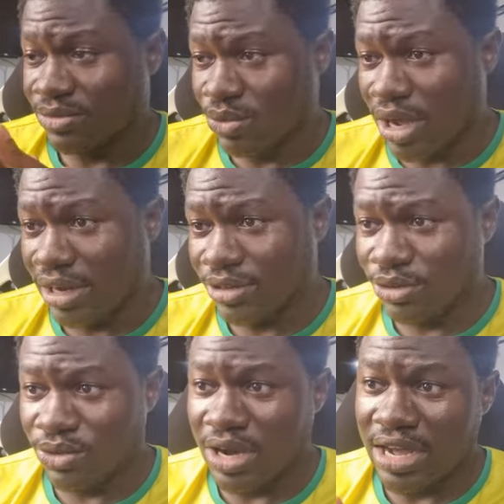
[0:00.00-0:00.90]
while
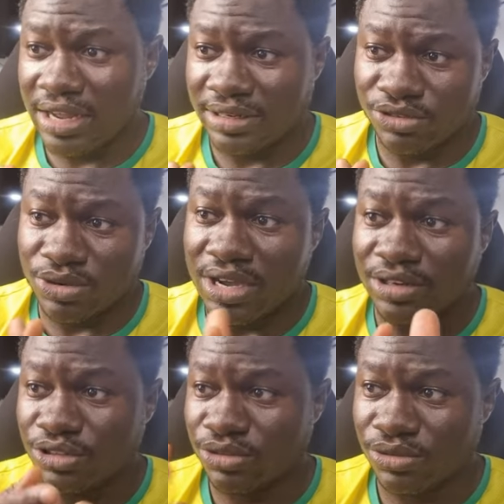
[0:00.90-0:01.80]
you are
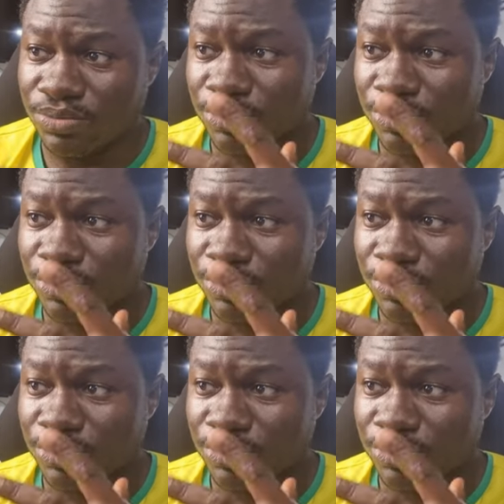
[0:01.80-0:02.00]
trying to